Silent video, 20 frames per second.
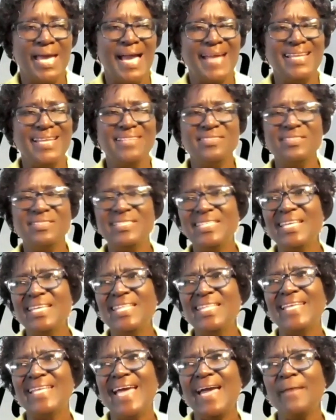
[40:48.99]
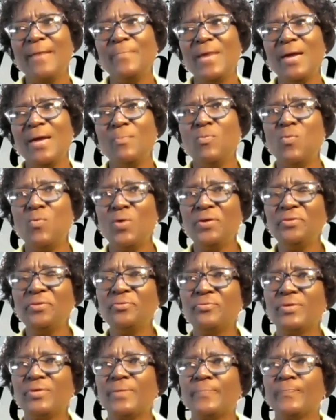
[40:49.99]
And as you say that, I'm
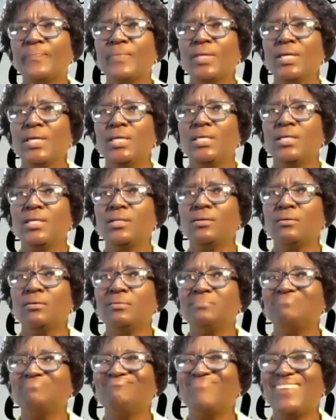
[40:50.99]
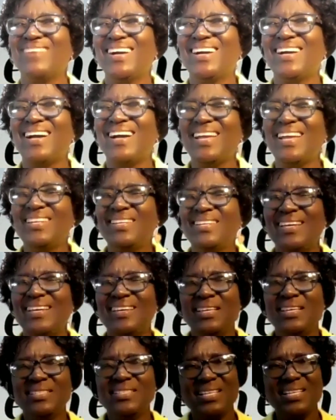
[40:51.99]
wondering, and
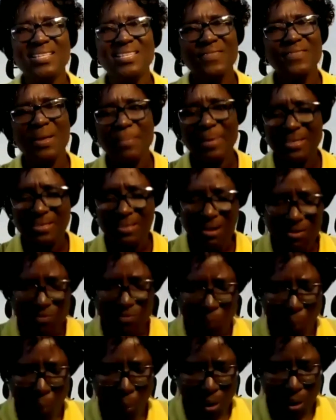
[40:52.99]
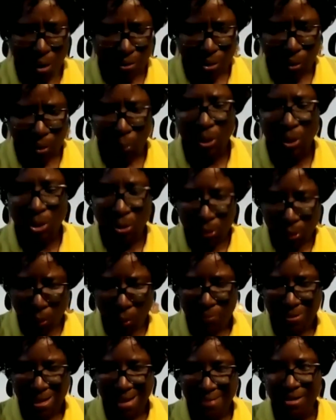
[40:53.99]
it's not even a matter of wonder. We
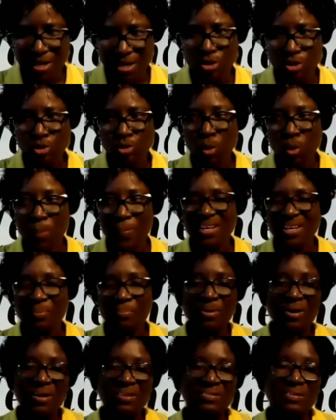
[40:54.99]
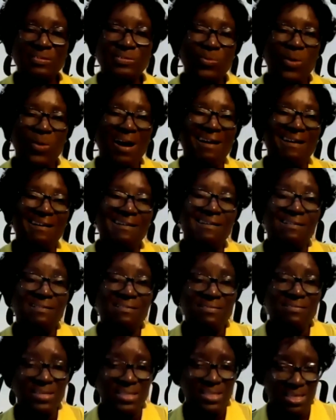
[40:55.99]
know that there are so many persons who are
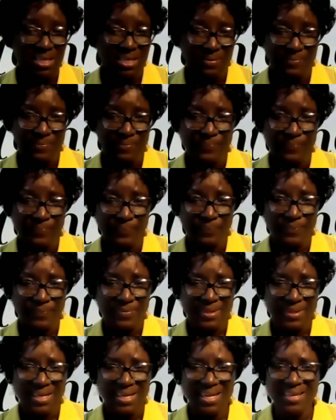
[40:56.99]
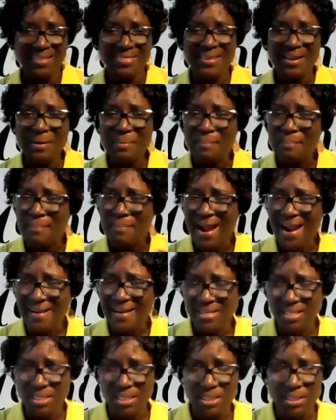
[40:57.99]
hurting in their
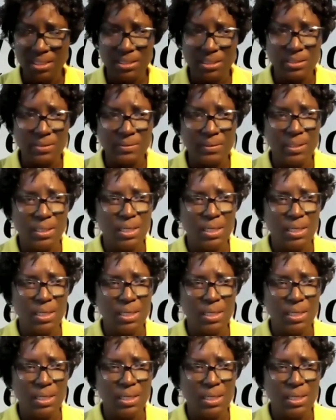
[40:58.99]
marriages.